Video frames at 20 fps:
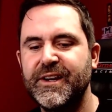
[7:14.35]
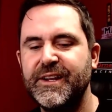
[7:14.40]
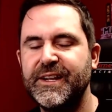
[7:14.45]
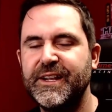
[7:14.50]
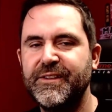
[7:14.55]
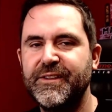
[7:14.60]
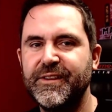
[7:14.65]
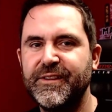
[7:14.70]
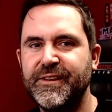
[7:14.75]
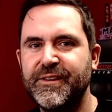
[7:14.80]
and they
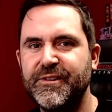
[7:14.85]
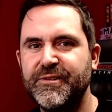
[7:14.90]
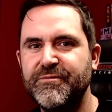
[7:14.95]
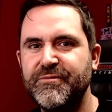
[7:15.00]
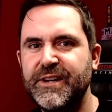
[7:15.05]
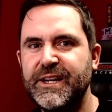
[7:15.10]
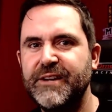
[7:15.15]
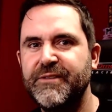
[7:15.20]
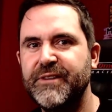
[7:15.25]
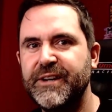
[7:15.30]
think they look
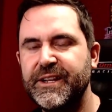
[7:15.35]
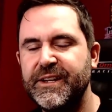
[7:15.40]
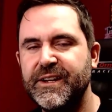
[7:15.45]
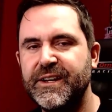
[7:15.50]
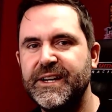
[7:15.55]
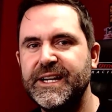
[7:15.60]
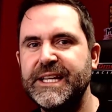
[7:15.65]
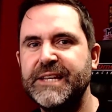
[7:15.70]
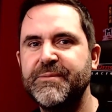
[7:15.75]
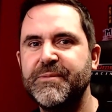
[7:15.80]
really, really
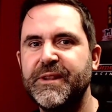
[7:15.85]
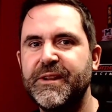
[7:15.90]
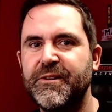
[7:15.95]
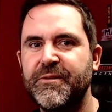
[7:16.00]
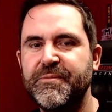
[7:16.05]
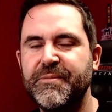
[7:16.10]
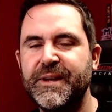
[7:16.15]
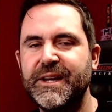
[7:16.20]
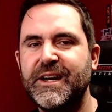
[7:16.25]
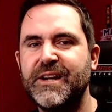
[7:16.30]
nice, but they're a
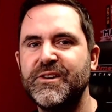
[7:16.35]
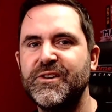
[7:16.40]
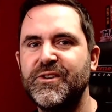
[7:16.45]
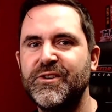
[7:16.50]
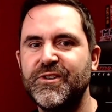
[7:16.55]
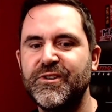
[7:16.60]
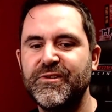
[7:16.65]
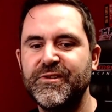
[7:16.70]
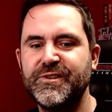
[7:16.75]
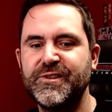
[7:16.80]
bit
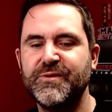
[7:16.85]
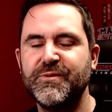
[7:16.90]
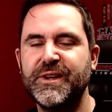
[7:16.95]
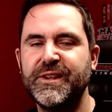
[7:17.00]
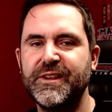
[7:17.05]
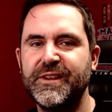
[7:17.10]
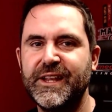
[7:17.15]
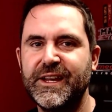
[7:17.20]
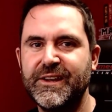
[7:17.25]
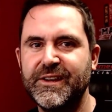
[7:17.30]
unsure as to
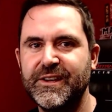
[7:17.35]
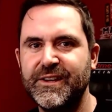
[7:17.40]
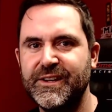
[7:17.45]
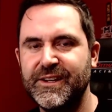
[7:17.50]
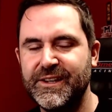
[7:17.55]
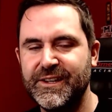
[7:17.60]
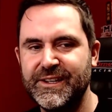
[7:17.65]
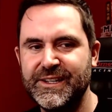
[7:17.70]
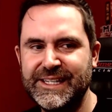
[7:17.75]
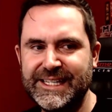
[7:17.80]
whether they're going
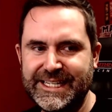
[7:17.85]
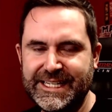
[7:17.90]
to